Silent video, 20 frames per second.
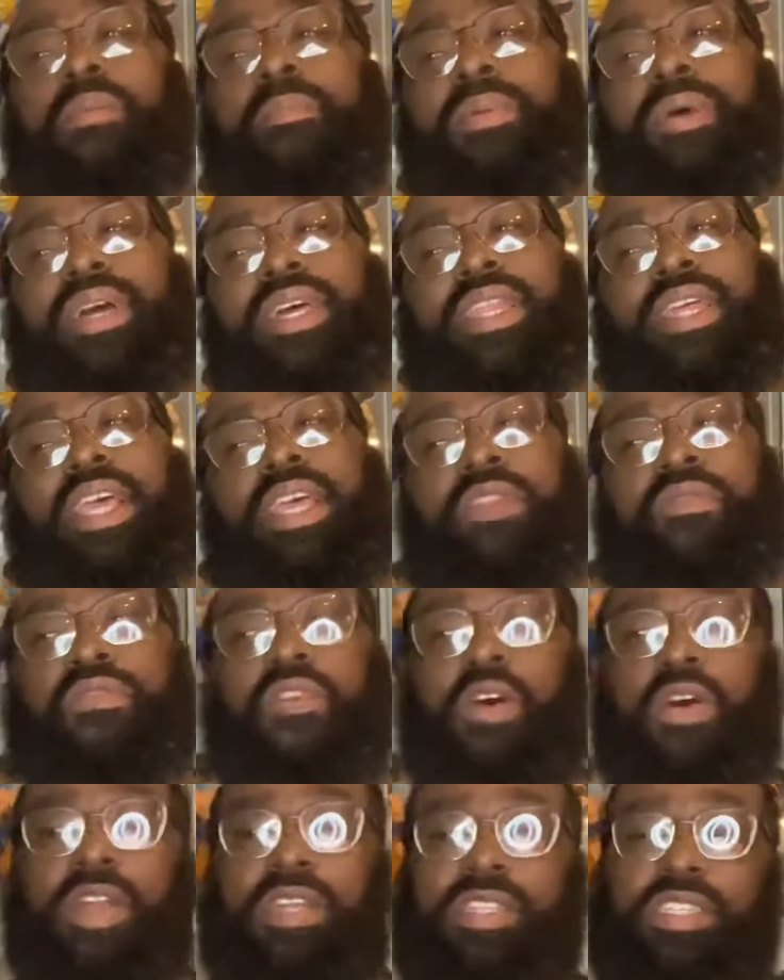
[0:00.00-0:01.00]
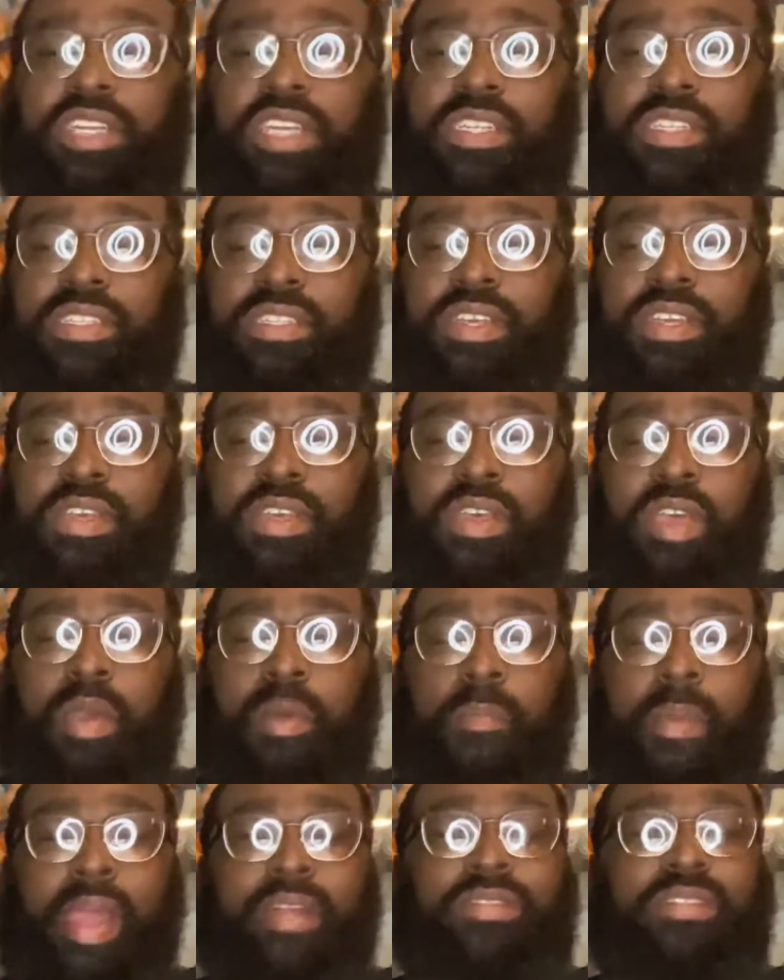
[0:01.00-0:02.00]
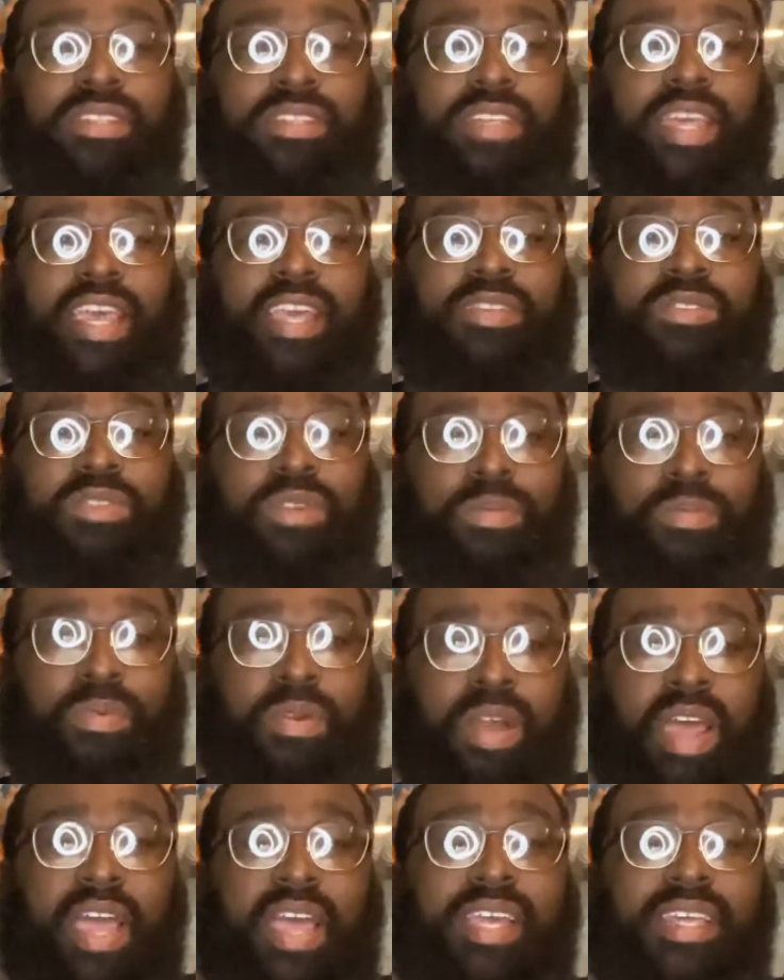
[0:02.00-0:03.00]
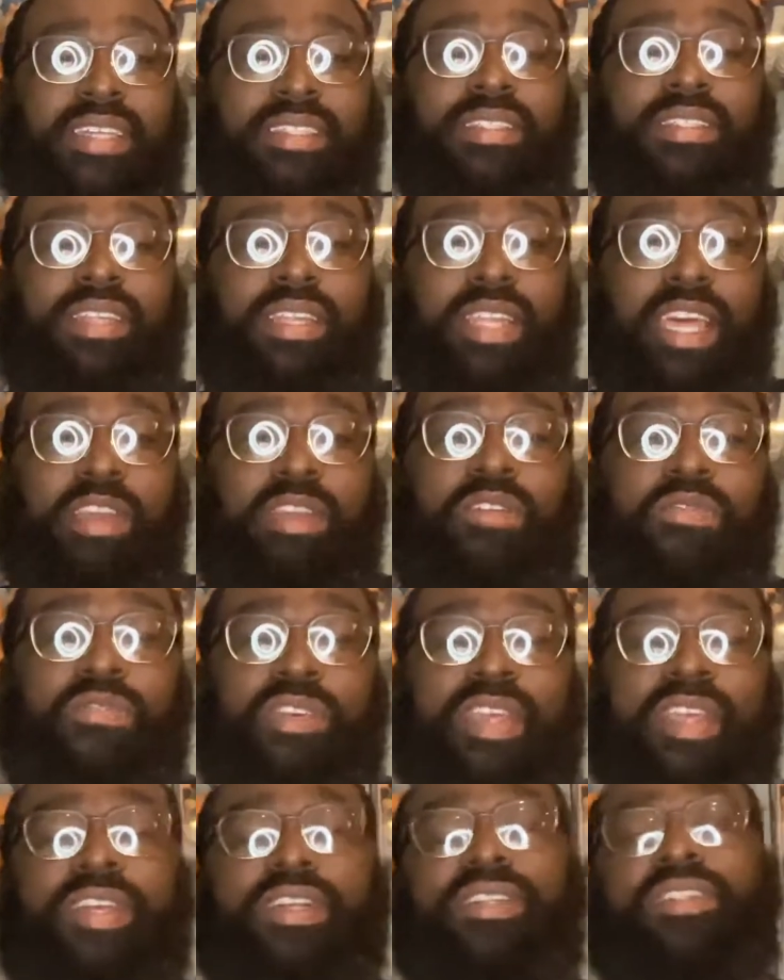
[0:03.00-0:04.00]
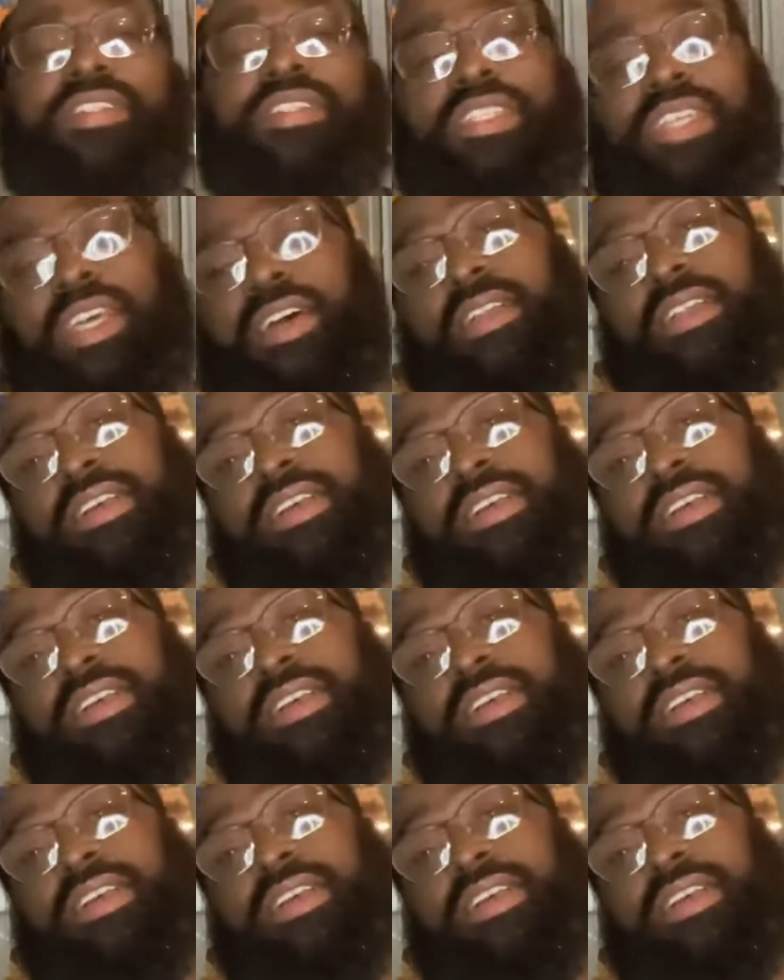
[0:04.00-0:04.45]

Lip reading: But as far as just Masterlise extra prize lettered figures, Cell